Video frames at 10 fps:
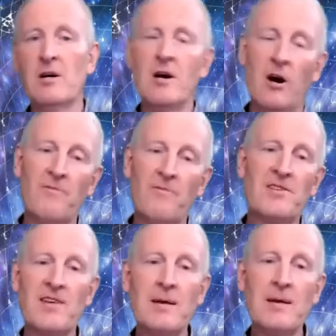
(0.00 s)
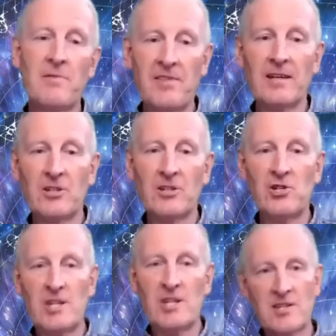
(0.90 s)
of the same thing that
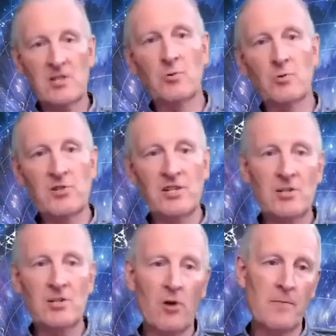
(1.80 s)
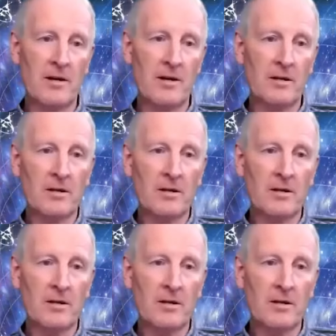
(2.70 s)
Jesus was describing